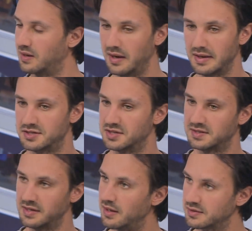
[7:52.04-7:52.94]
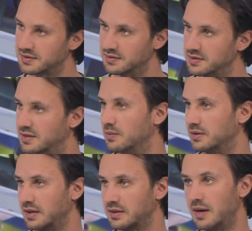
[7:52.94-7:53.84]
it's just youngsters, they will
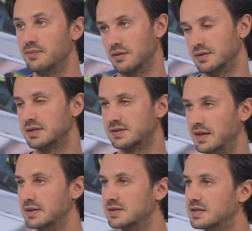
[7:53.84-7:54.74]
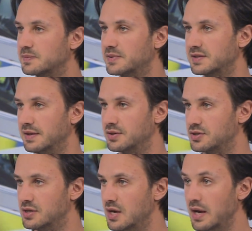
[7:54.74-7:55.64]
not come. No, that is his
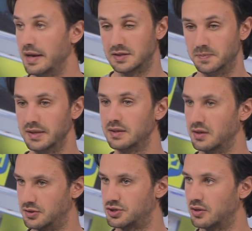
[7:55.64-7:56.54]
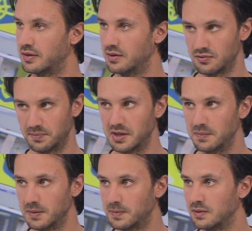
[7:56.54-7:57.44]
percentage. It's big, it's shocking to many
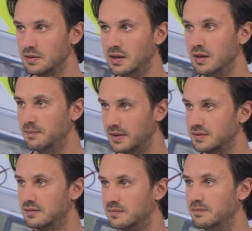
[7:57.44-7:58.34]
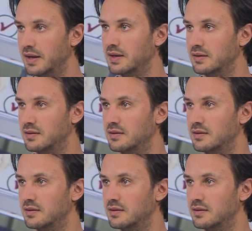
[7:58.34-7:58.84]
people. But this is a new